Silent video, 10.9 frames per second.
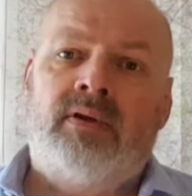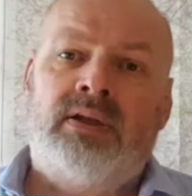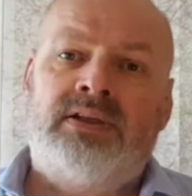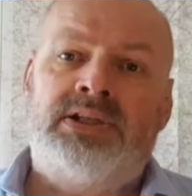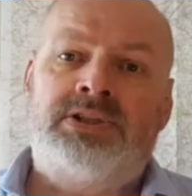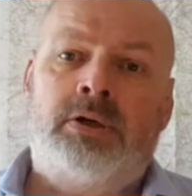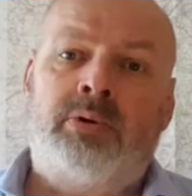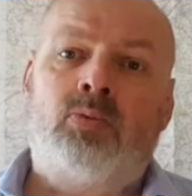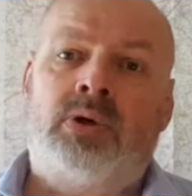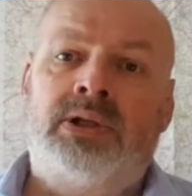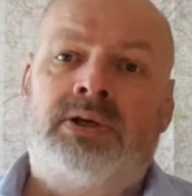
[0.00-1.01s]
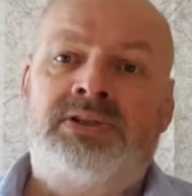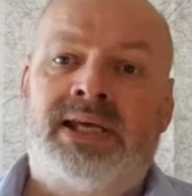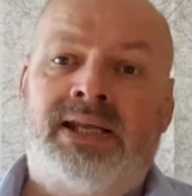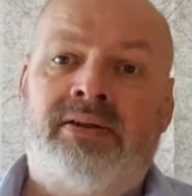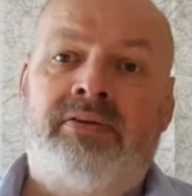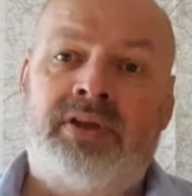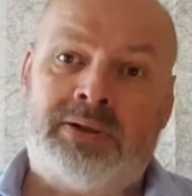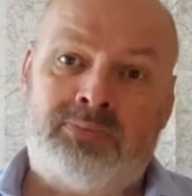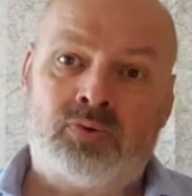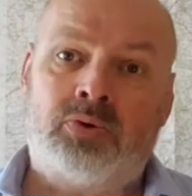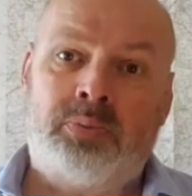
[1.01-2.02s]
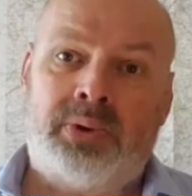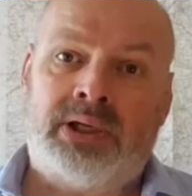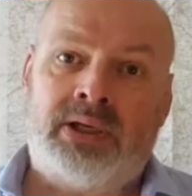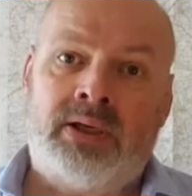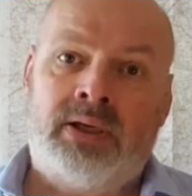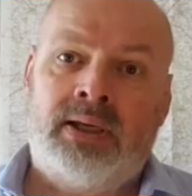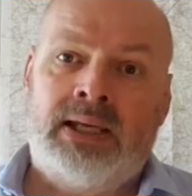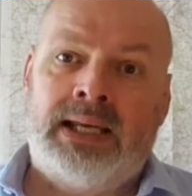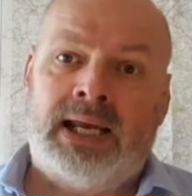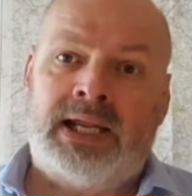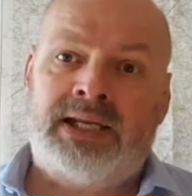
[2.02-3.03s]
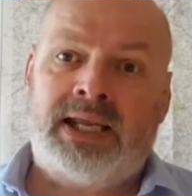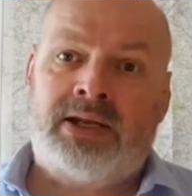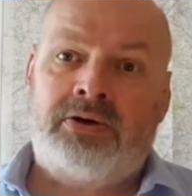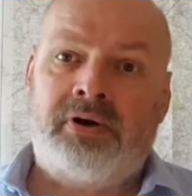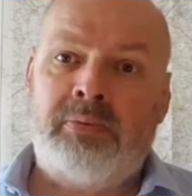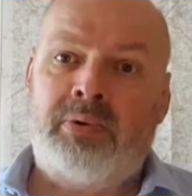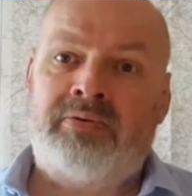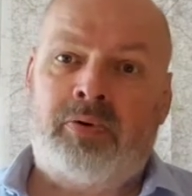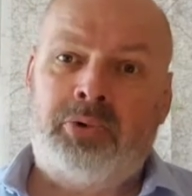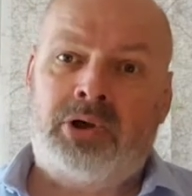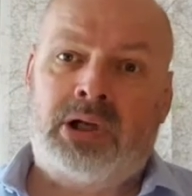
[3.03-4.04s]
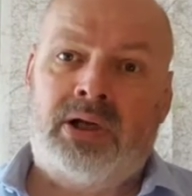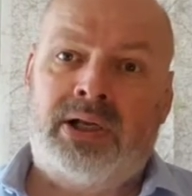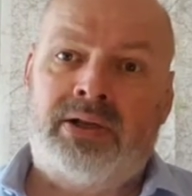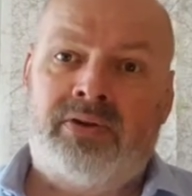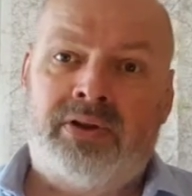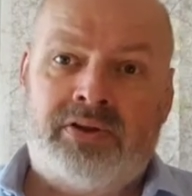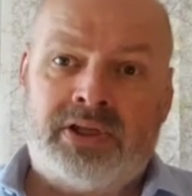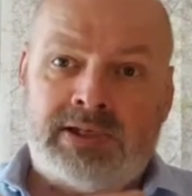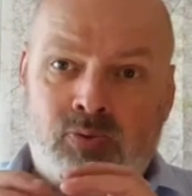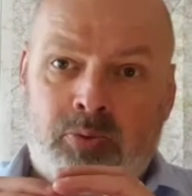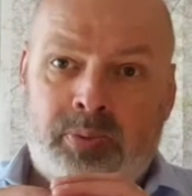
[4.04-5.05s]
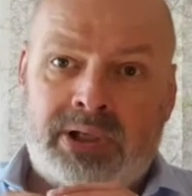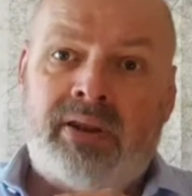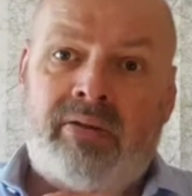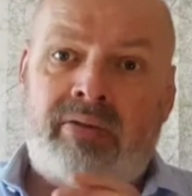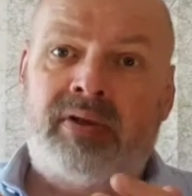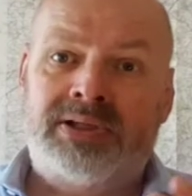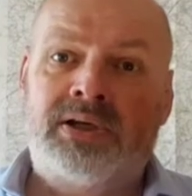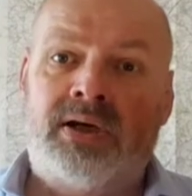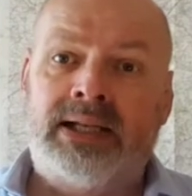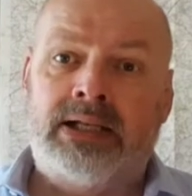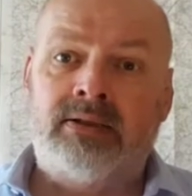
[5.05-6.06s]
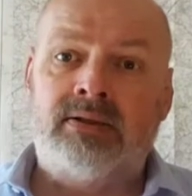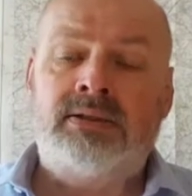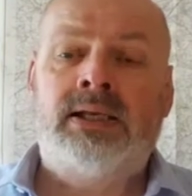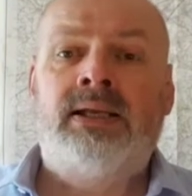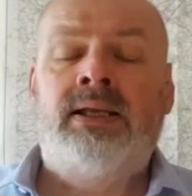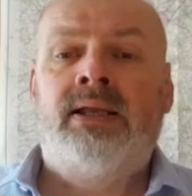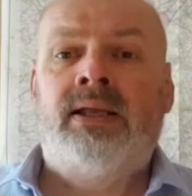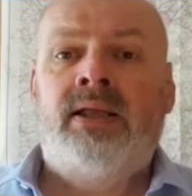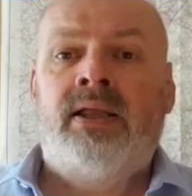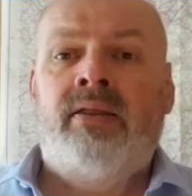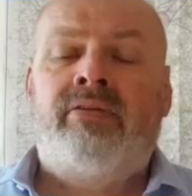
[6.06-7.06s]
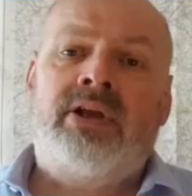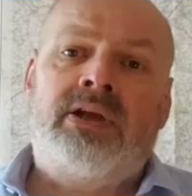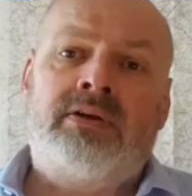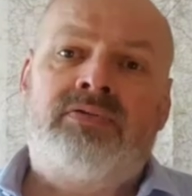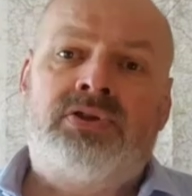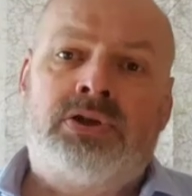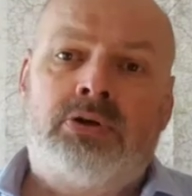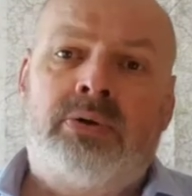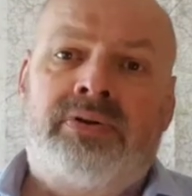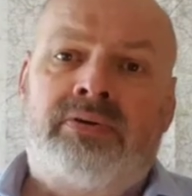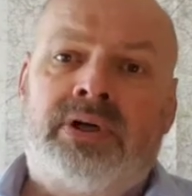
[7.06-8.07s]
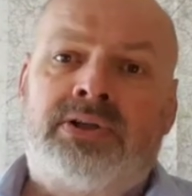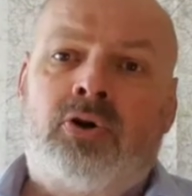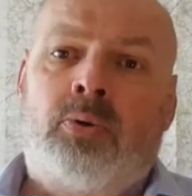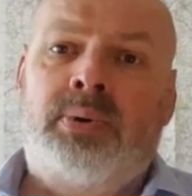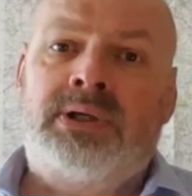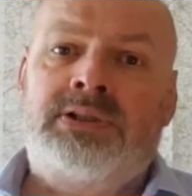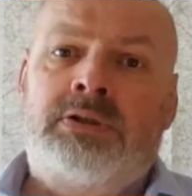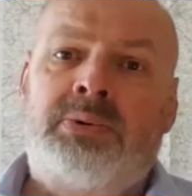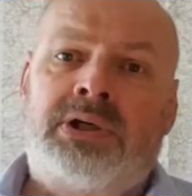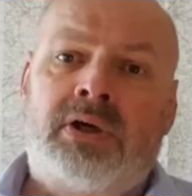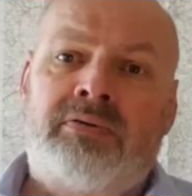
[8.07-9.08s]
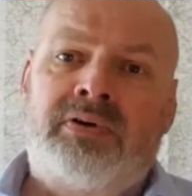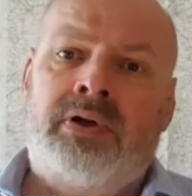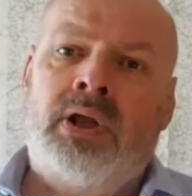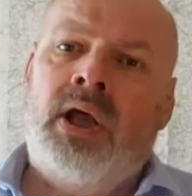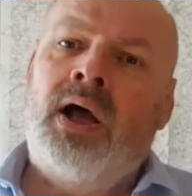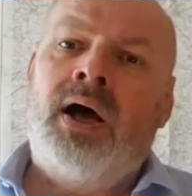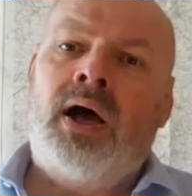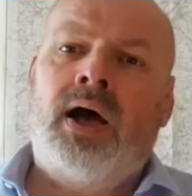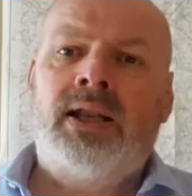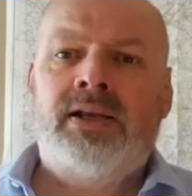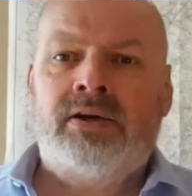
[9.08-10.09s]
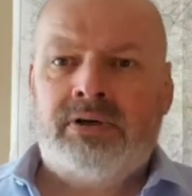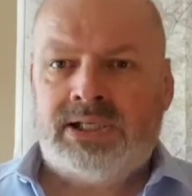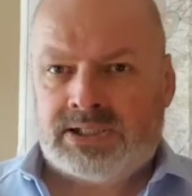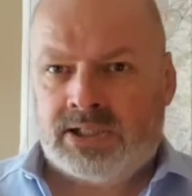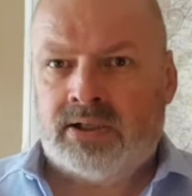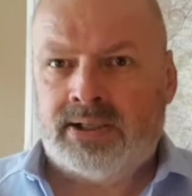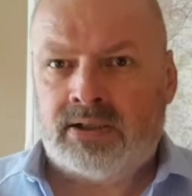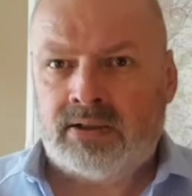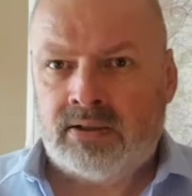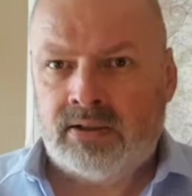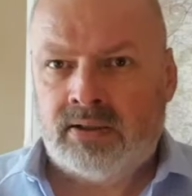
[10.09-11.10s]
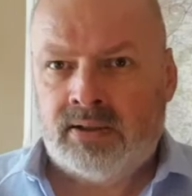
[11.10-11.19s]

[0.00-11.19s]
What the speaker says: Determine what those 10 themes would be and get agreement from your client that these would be the titles. Think of two or three topics to be covered under each title